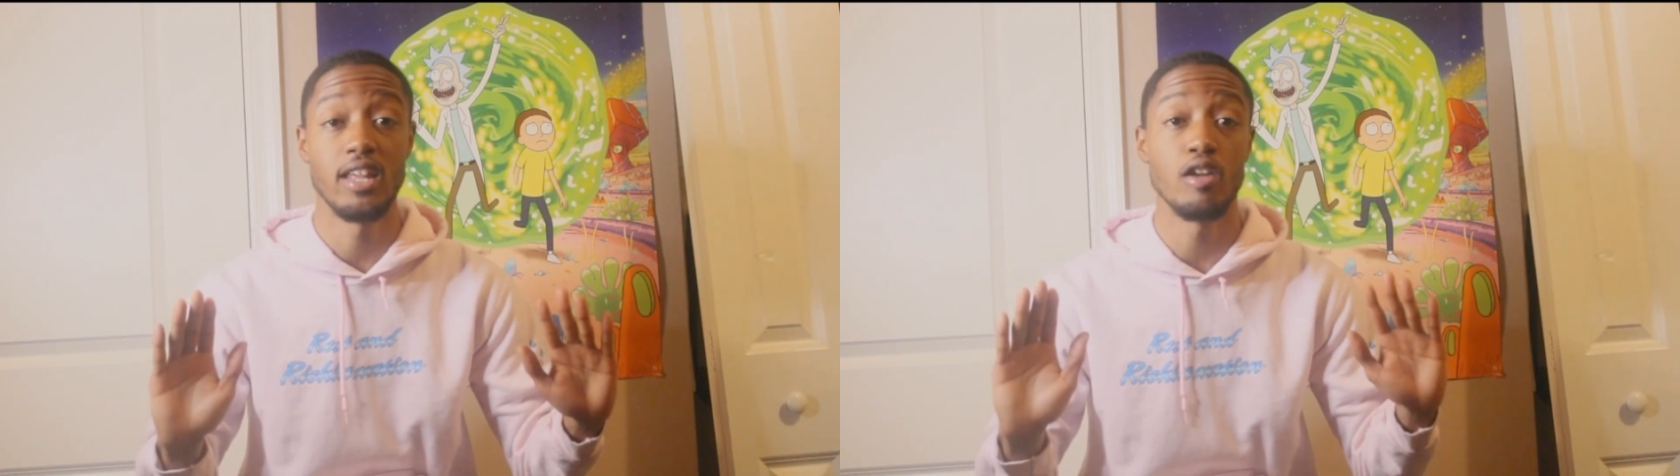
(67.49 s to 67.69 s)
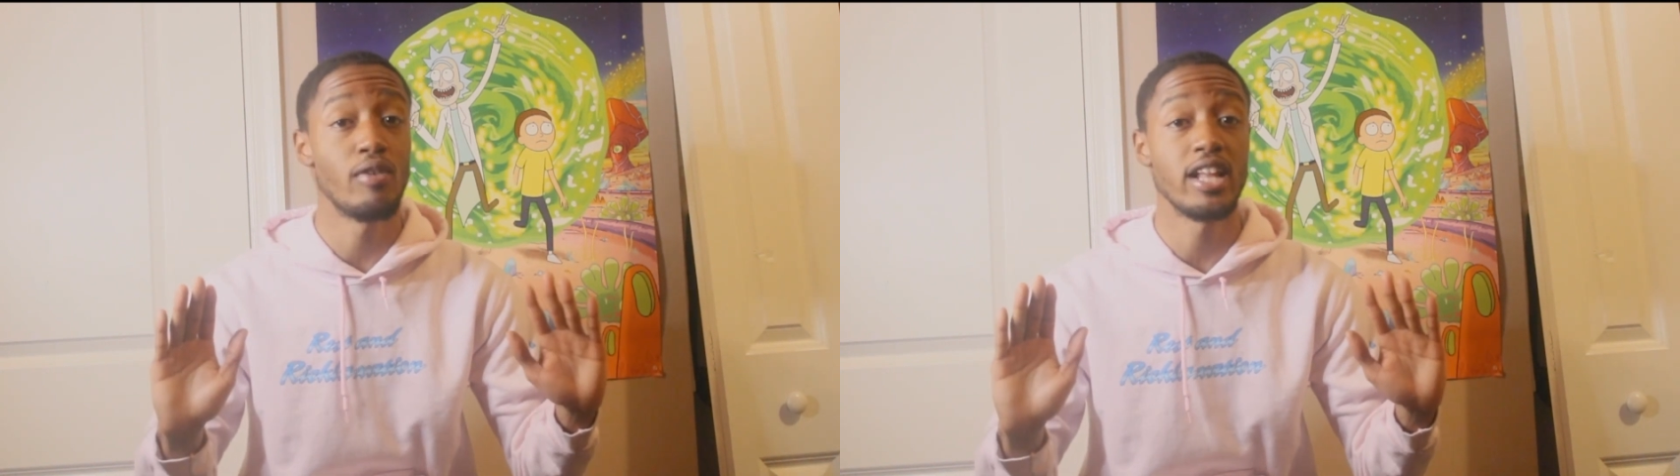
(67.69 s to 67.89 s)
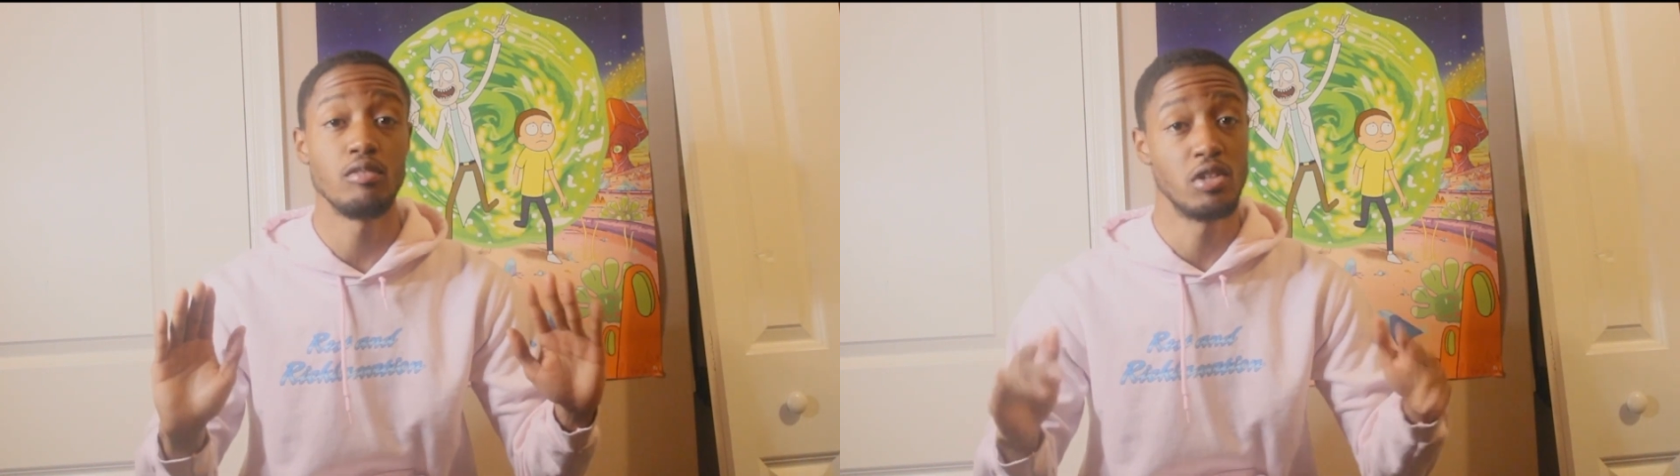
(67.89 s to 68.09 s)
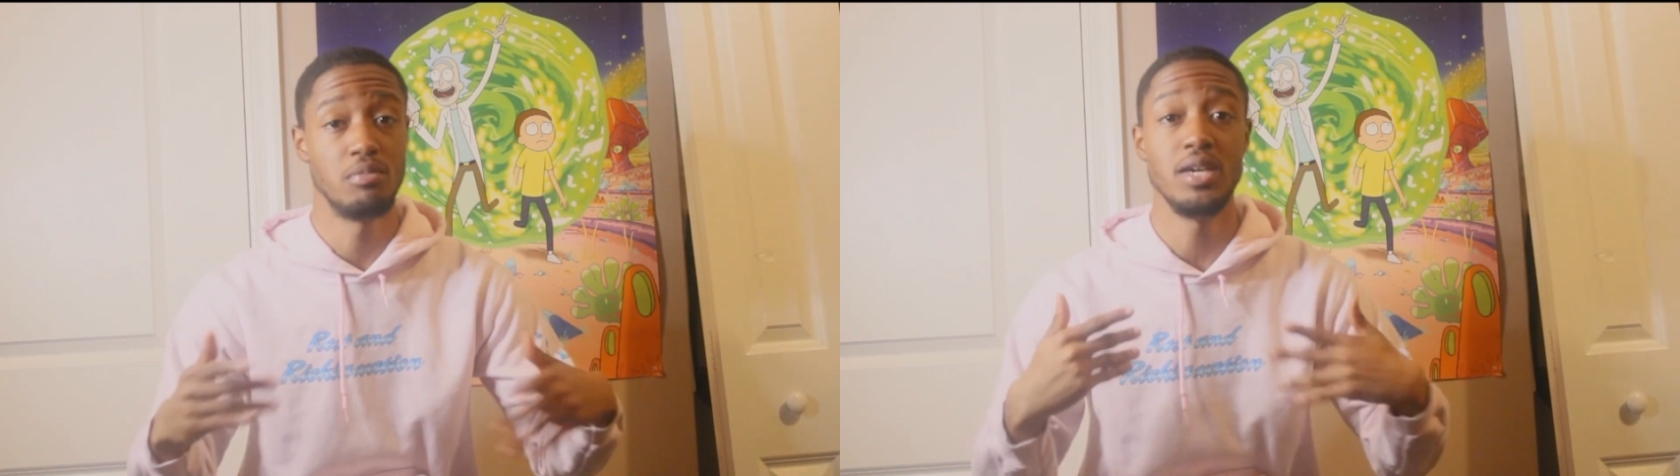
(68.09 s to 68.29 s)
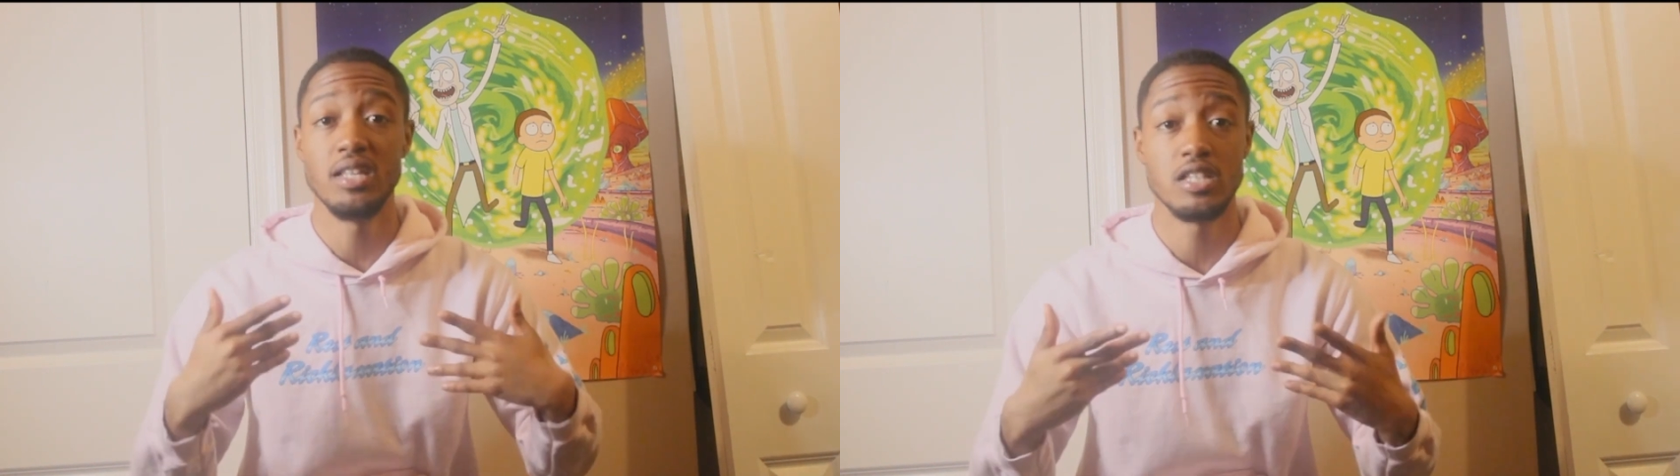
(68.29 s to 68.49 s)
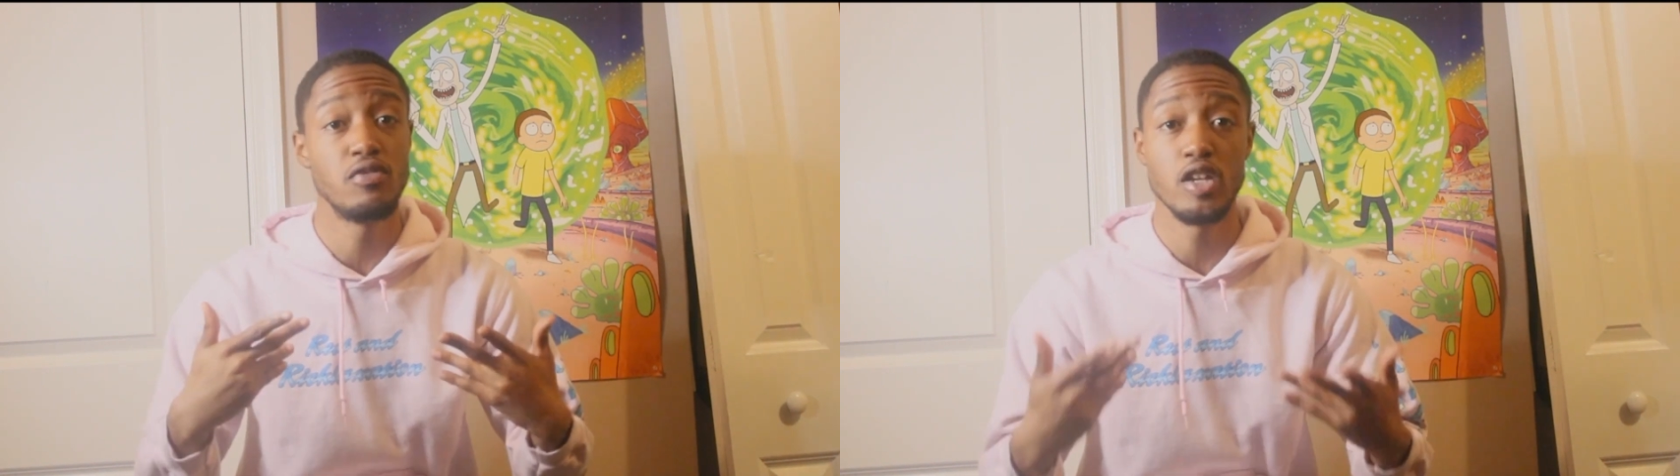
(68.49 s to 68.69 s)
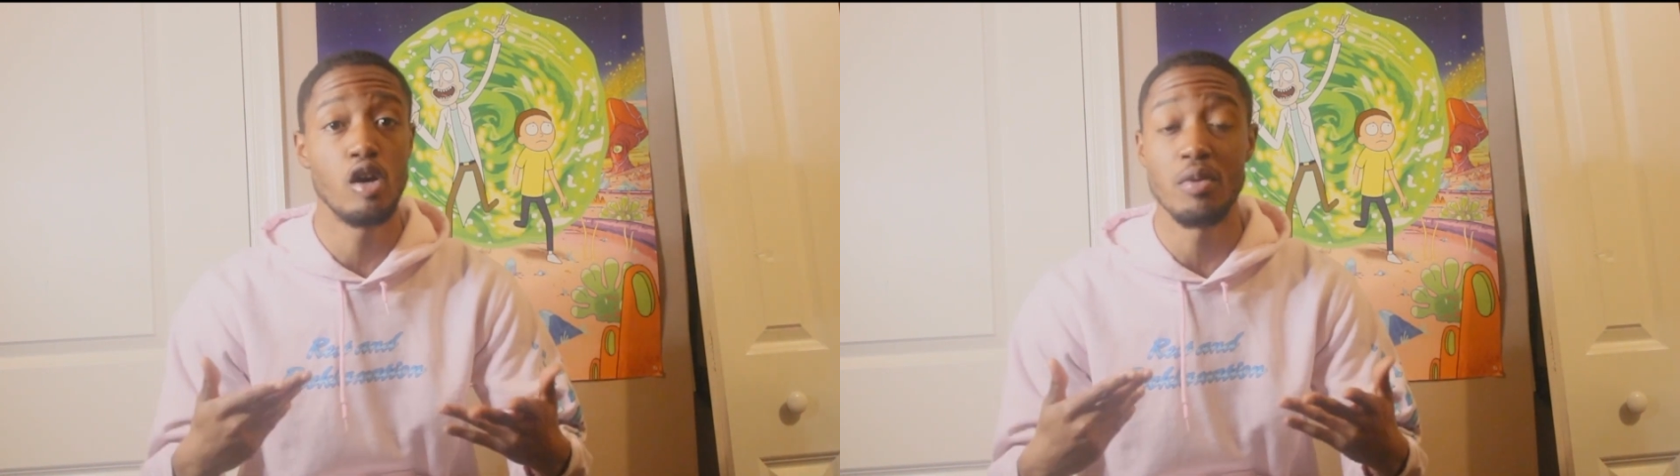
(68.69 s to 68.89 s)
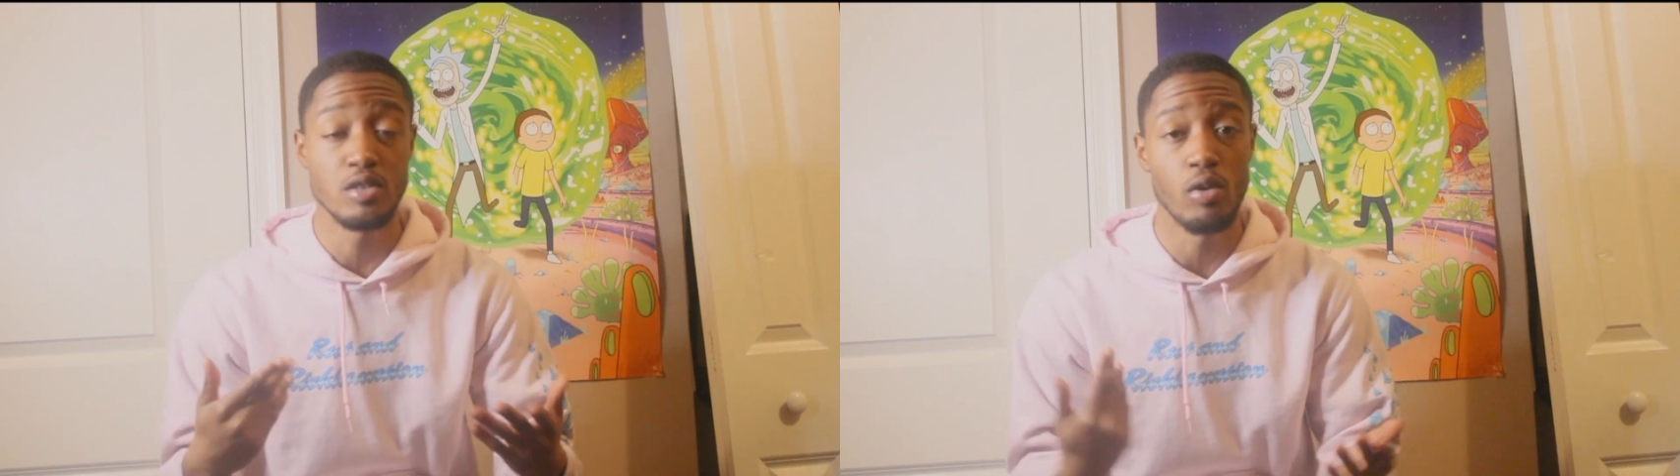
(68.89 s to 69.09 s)
interacting with me in this
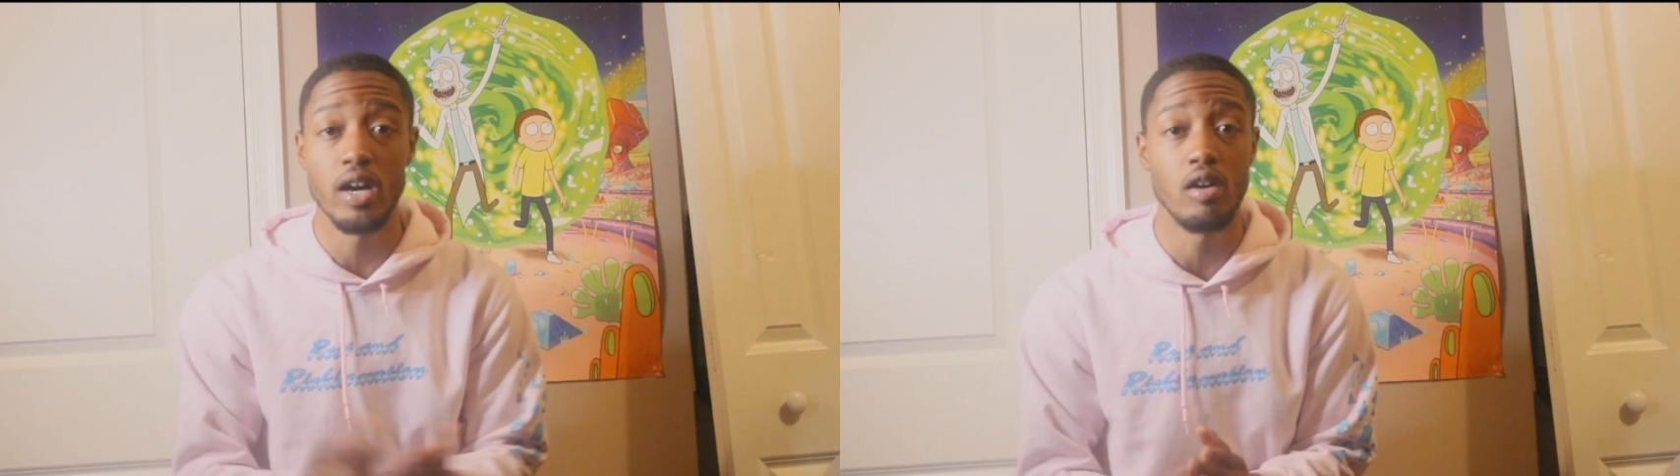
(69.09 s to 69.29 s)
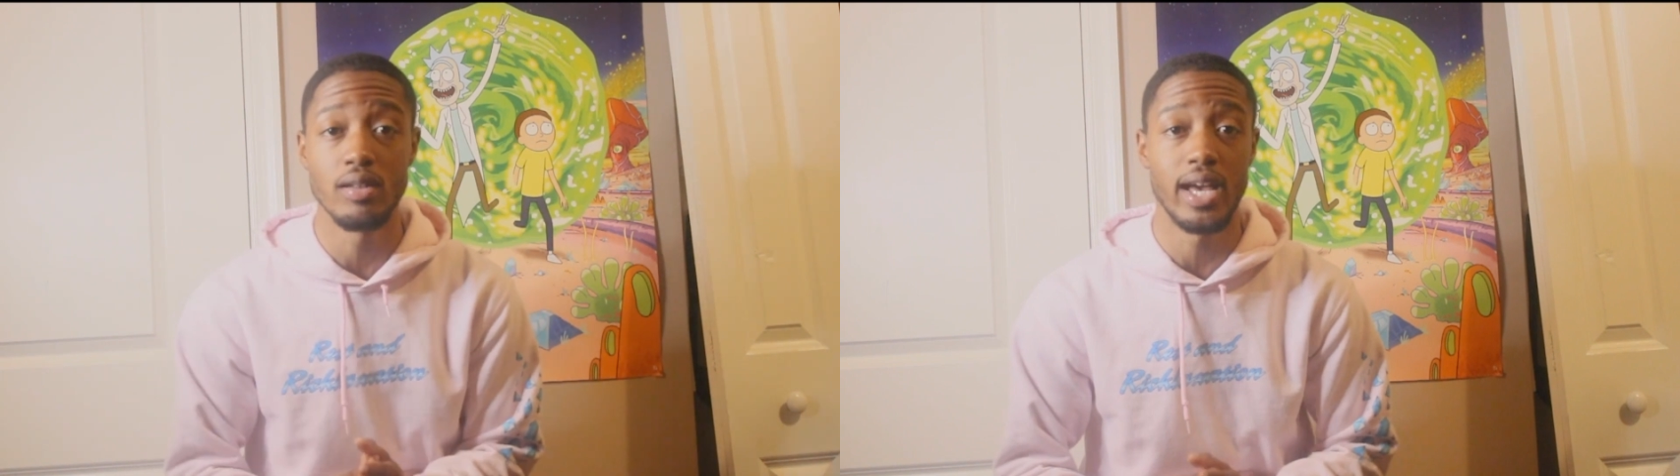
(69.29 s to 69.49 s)
video as well.